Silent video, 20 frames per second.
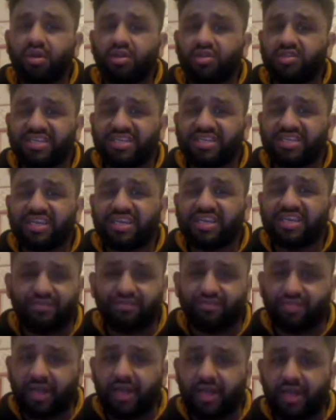She didn't
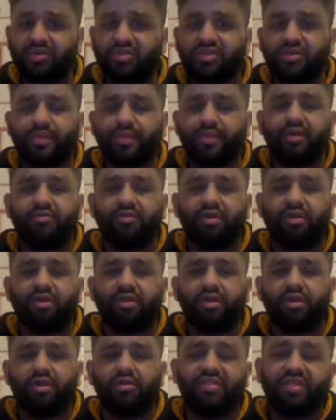have the amateur
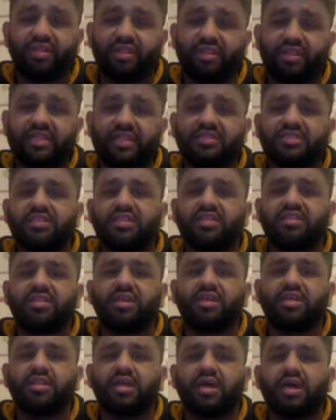background. I think that's the
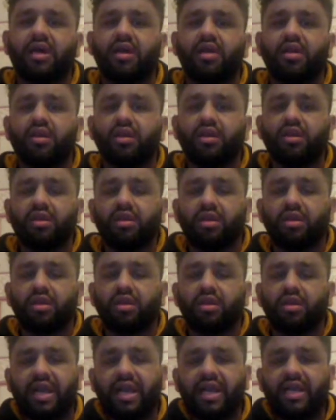thing that
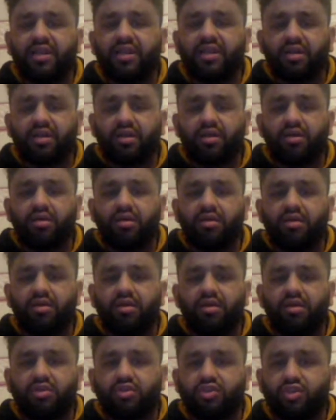kind of
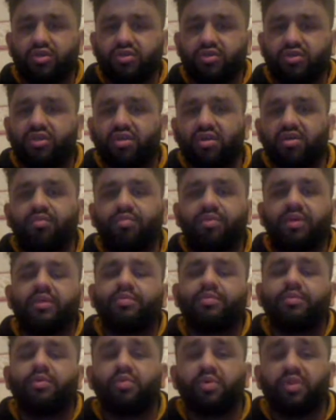shocks a lot of
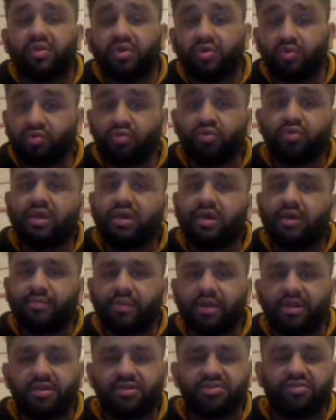people when you look at
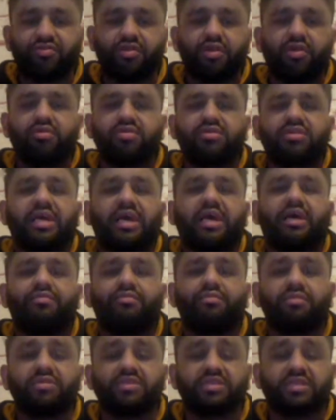Amanda Serrano's
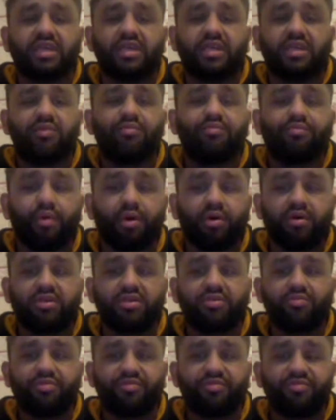time scale in
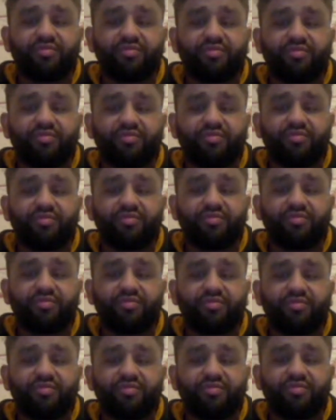boxing professionally.
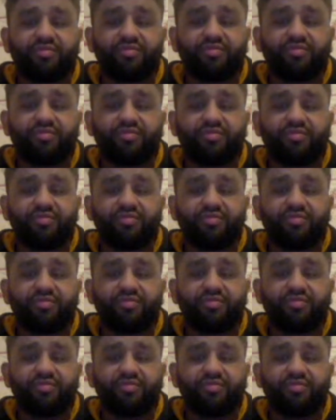She didn't have that much of an
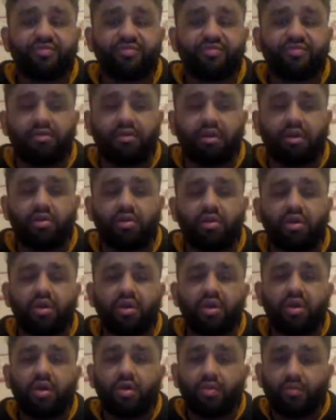amateur background,
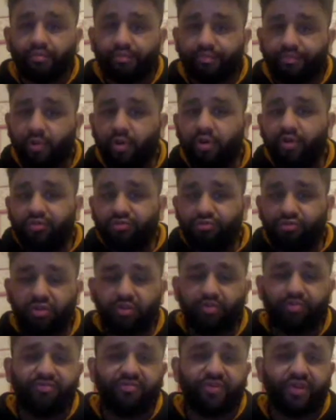but through the
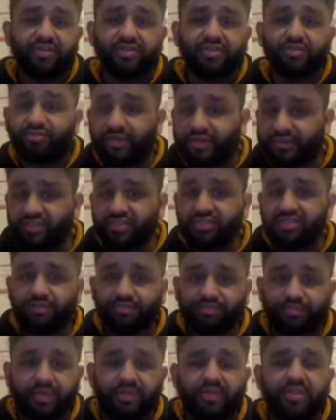professional ranks, she's
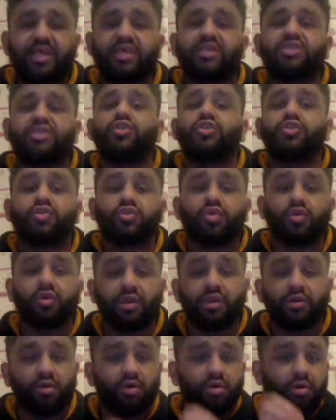been there, she's done
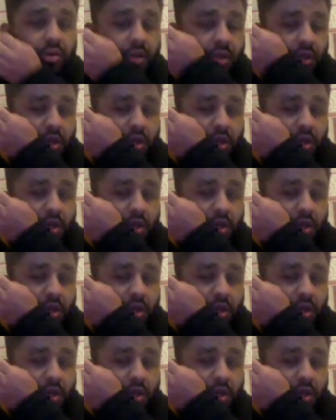it all.